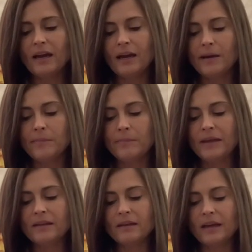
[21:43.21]

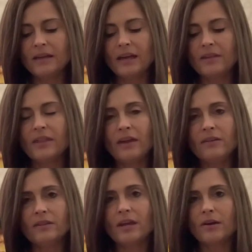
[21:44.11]
But again,
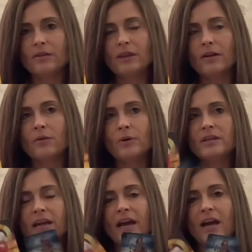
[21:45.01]
they're
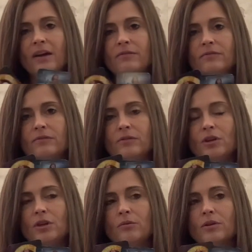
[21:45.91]
going to have,
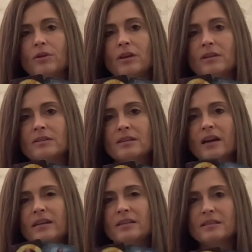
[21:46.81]
you know, they're going to
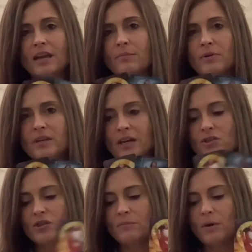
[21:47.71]
kind of stay in
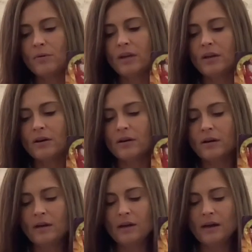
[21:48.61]
protection mode here.